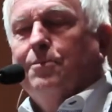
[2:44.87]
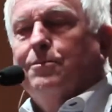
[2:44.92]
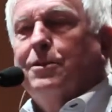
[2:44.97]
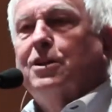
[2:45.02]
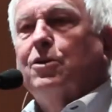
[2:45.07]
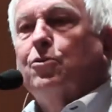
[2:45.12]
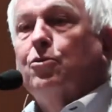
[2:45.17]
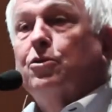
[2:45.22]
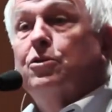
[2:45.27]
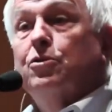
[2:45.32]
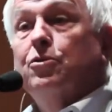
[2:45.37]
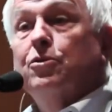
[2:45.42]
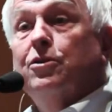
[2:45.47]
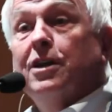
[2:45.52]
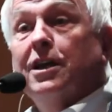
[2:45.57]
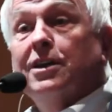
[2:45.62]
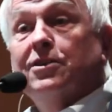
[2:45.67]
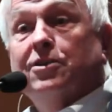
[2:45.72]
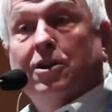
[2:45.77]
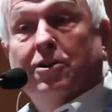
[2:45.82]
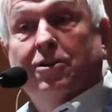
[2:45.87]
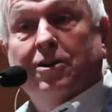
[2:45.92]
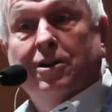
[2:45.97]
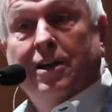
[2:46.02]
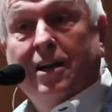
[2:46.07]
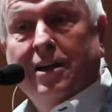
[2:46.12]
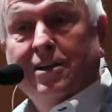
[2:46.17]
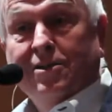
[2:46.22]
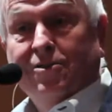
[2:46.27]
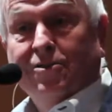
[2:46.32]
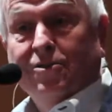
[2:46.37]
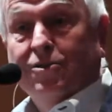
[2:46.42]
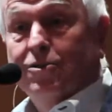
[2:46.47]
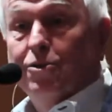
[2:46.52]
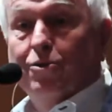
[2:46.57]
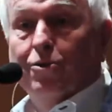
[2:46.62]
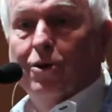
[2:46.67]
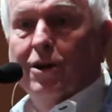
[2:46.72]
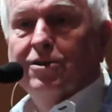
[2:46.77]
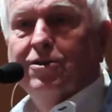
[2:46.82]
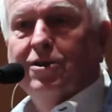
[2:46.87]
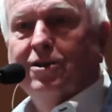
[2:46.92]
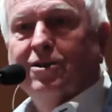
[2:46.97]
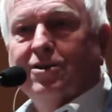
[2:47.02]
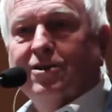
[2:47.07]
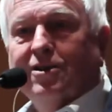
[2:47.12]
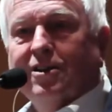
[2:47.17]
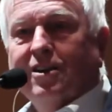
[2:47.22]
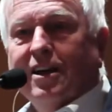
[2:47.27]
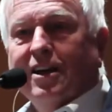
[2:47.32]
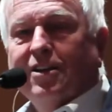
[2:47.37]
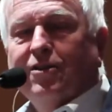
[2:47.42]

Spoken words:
But there were 2 things it couldn't answer, 2 questions: